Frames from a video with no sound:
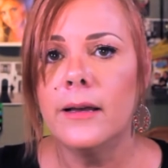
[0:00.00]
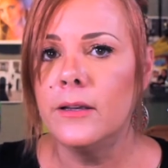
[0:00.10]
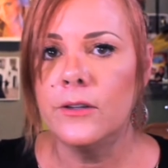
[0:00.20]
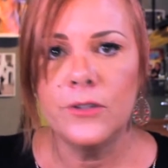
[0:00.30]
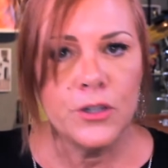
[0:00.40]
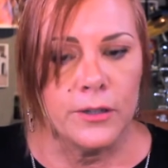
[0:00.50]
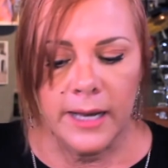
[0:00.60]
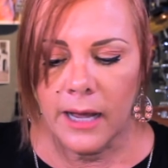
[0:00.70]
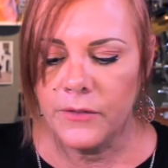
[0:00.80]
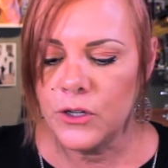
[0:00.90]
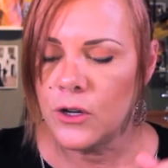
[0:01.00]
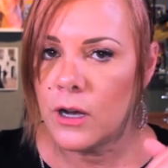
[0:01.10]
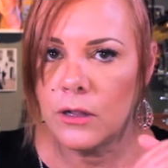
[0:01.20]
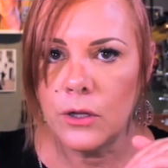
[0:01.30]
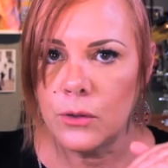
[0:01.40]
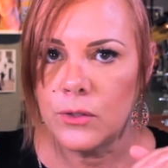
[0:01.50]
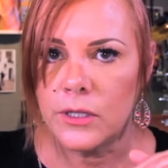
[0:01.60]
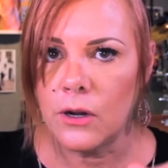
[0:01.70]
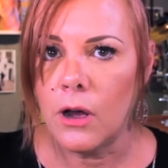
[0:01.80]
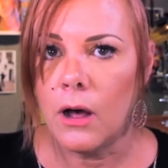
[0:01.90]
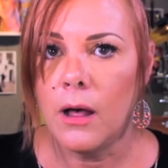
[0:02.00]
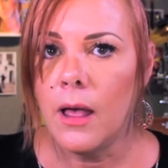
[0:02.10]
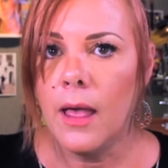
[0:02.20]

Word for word: You shouldn't have your jaw closed at all.